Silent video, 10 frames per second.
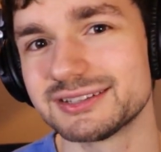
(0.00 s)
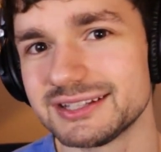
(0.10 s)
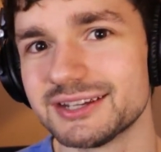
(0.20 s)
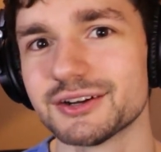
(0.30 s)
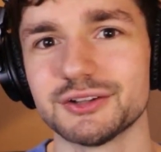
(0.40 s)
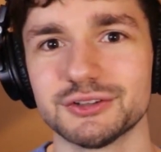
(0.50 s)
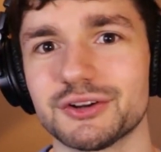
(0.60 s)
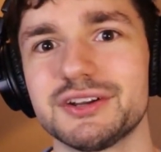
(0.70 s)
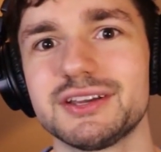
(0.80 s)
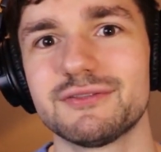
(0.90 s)
clear
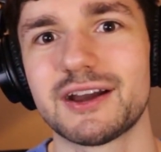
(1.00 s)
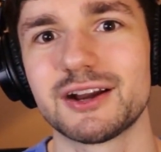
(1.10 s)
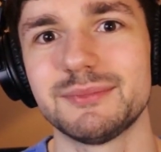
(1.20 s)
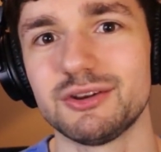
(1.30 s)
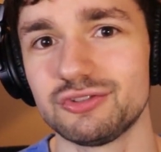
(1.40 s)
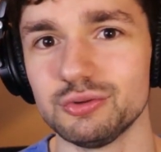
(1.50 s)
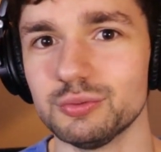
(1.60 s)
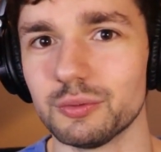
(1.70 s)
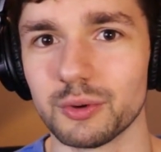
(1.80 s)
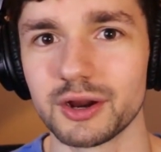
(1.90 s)
learning environment
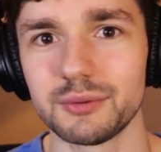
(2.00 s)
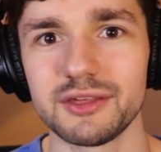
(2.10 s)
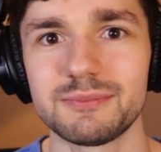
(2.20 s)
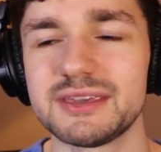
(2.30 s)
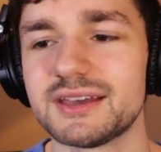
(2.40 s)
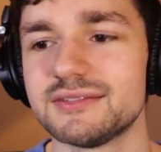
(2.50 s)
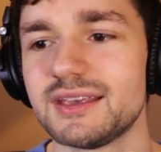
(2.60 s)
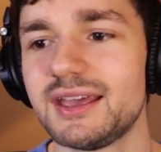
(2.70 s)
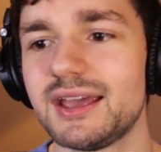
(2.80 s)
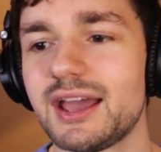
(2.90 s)
to work with, because
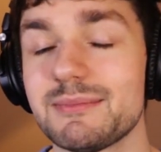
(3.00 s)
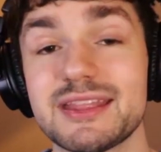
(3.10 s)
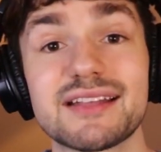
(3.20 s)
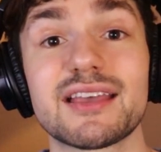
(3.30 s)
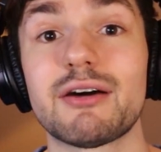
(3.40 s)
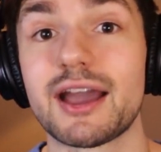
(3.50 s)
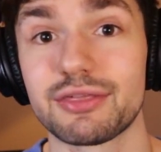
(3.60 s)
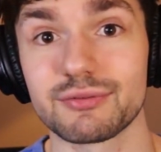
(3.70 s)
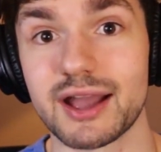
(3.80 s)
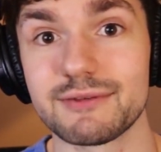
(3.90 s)
I mean, that's how I
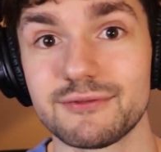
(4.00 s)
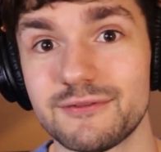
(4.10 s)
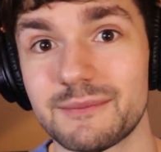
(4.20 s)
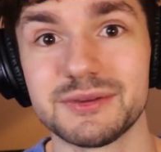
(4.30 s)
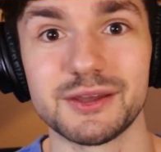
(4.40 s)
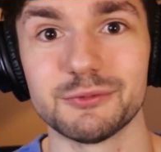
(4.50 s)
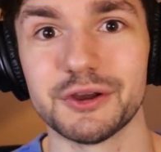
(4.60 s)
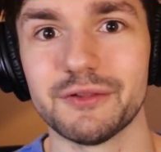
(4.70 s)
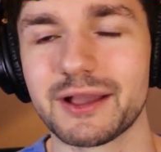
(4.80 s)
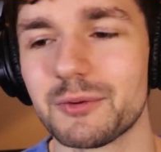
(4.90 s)
thrive, if I'm being
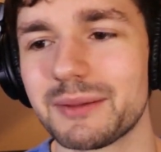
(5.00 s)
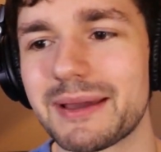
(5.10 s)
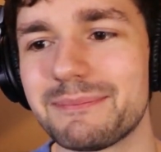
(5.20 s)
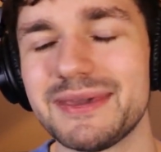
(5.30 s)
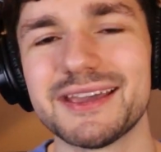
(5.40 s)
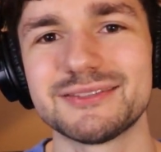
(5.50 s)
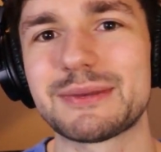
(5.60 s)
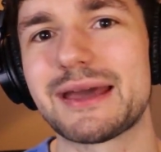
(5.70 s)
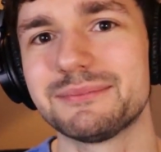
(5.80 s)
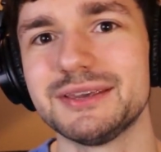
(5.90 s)
real. Like, one of my biggest
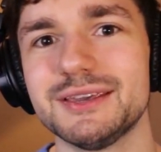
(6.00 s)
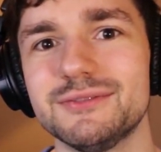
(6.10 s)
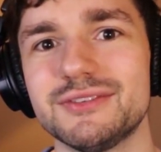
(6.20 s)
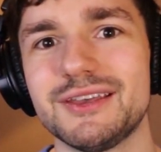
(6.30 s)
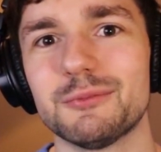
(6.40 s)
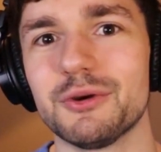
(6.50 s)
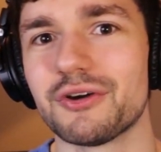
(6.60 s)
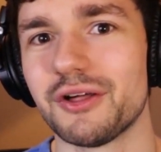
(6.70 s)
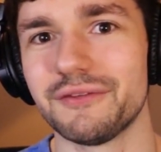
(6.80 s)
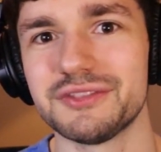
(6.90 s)
pet peeves with
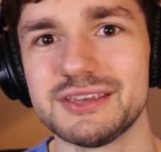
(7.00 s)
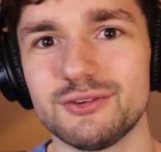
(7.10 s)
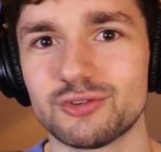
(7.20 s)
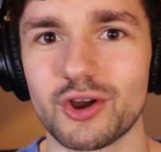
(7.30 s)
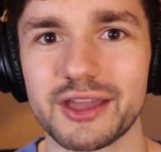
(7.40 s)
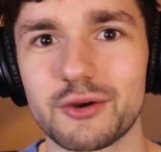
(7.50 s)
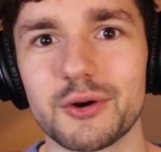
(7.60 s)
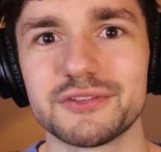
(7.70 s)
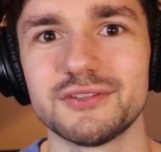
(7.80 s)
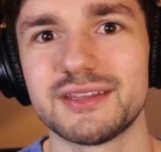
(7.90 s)
all of the drawing
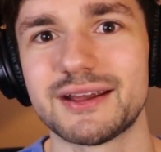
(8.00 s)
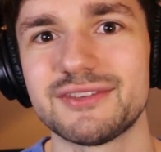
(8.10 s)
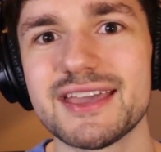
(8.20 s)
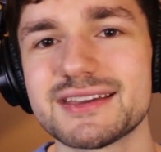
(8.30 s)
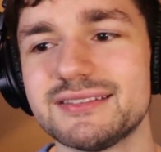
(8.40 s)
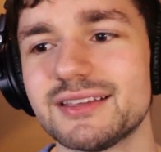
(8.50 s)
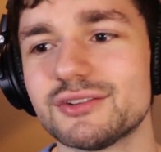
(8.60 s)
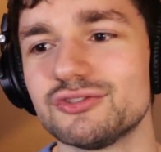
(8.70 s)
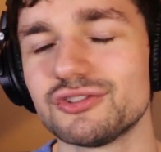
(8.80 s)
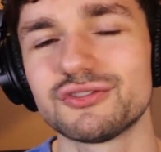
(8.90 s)
courses that I've taken is that
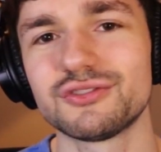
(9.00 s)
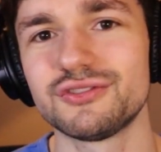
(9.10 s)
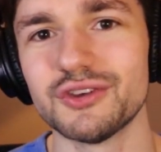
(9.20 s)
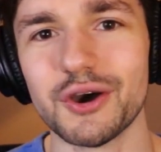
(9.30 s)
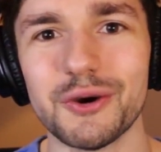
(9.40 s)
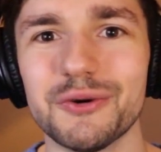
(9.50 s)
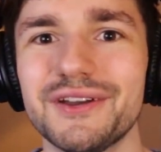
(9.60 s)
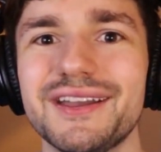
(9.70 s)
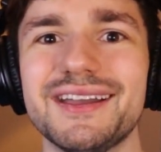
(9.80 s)
they're just so